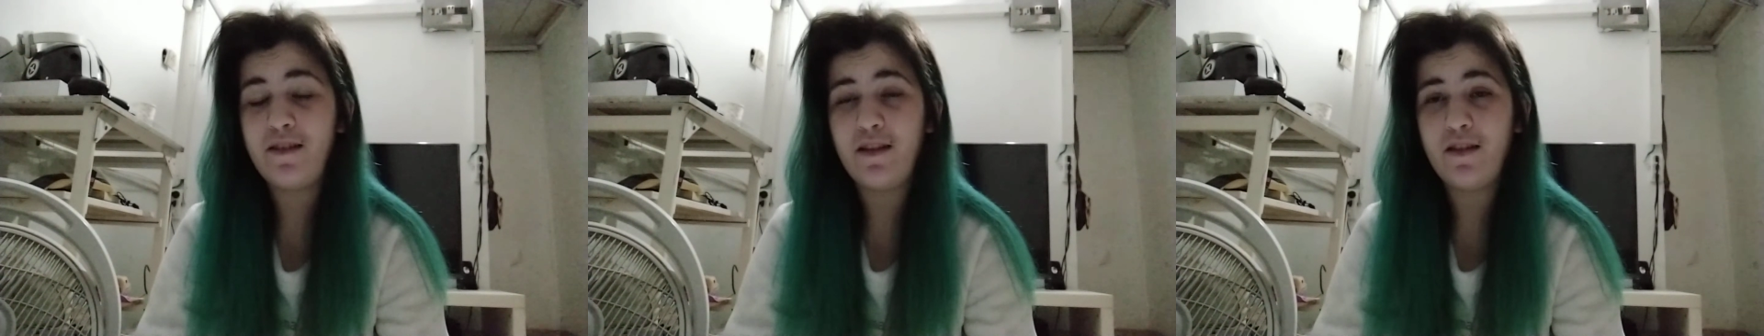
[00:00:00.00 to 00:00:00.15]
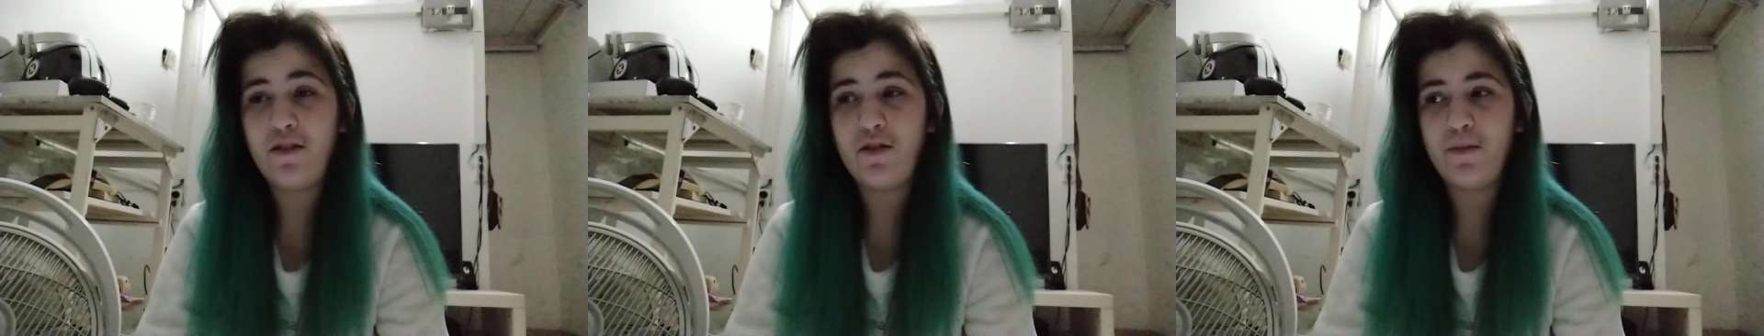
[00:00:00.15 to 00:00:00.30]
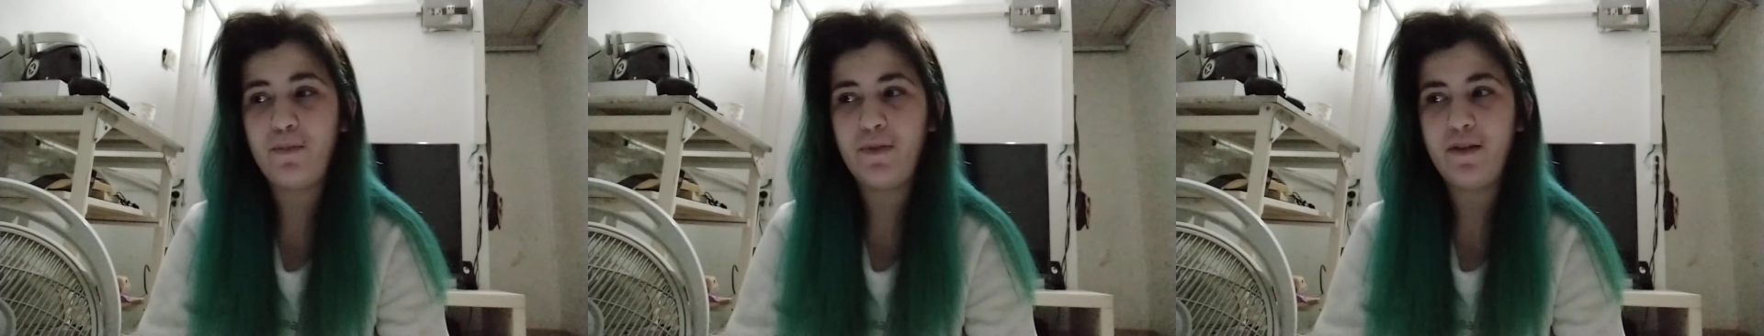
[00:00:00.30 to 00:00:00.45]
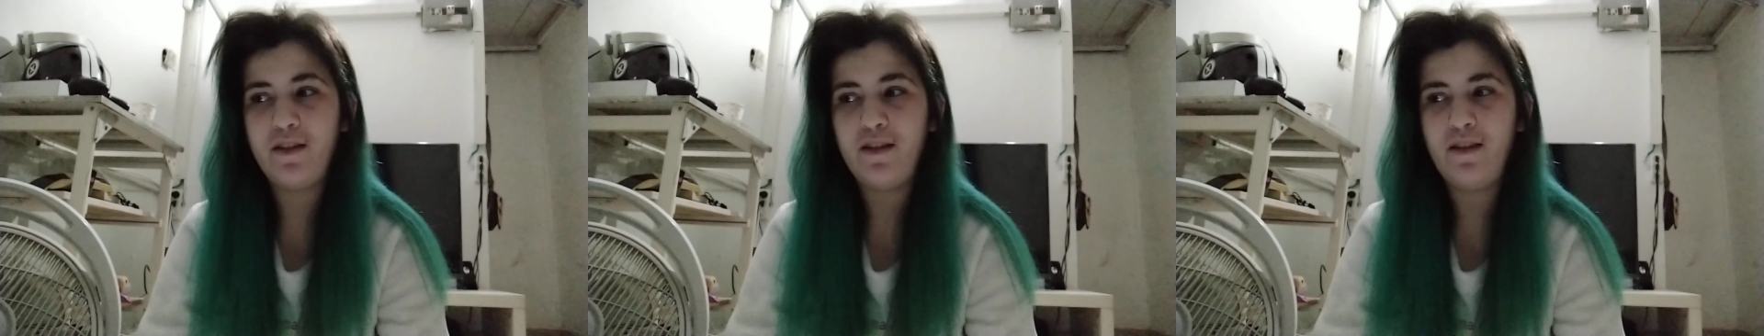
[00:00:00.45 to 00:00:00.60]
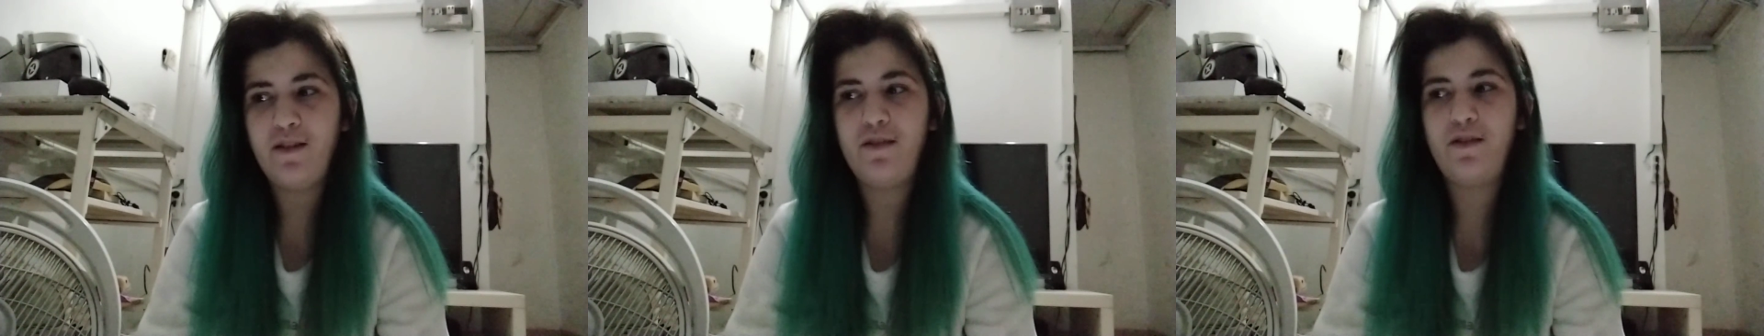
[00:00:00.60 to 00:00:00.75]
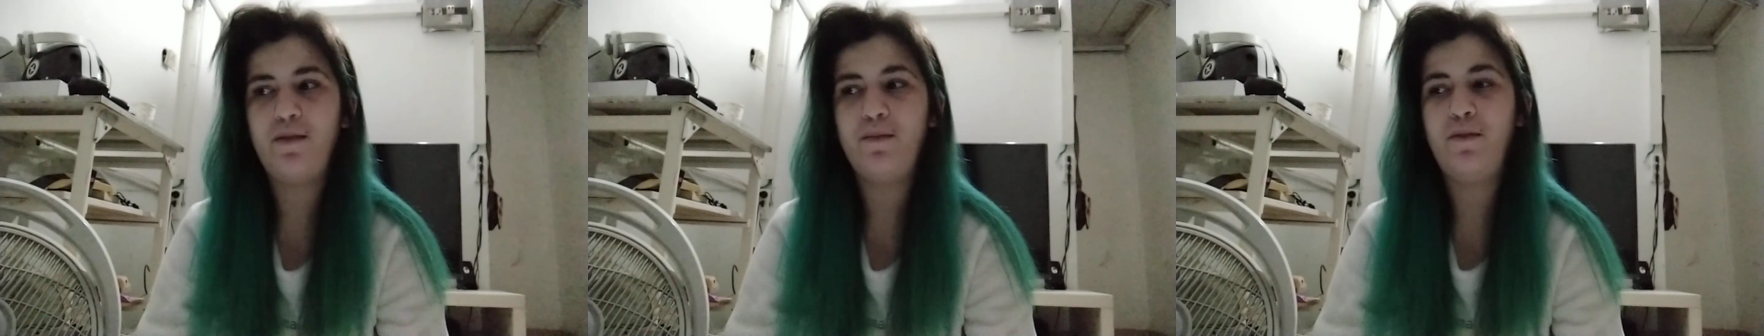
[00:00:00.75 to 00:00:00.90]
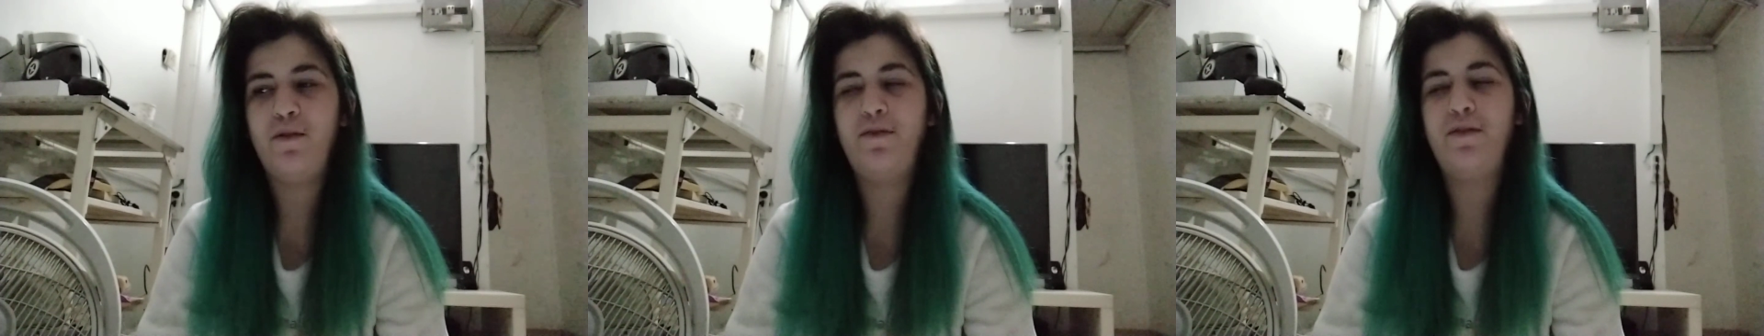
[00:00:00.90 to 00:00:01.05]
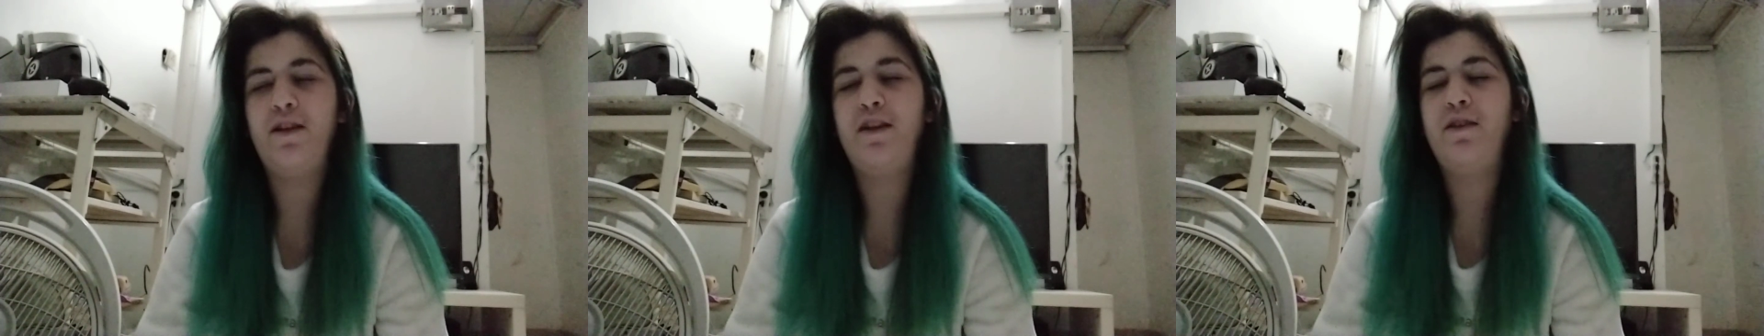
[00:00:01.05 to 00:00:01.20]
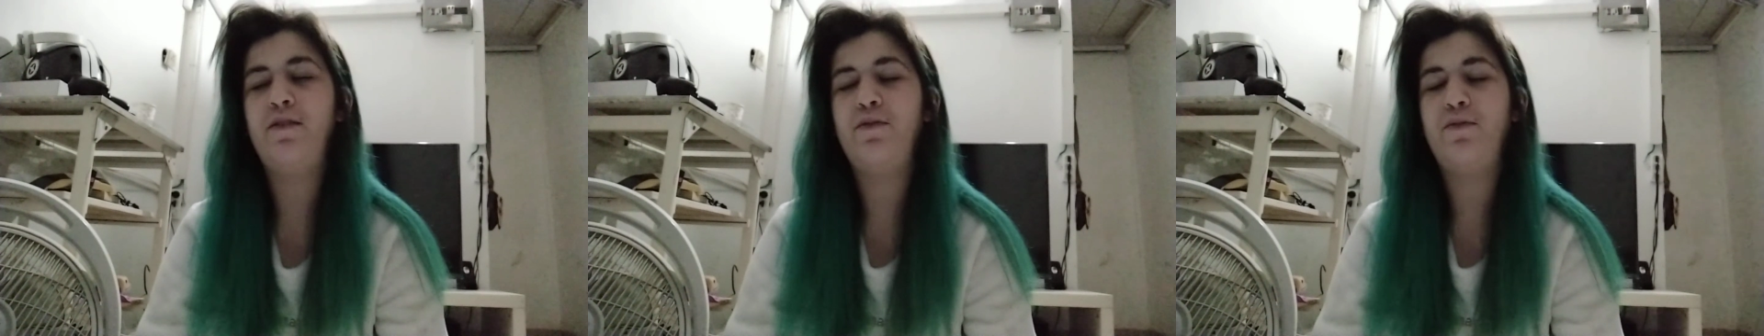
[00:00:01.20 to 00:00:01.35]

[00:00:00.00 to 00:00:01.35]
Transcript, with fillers: the Japanese movie,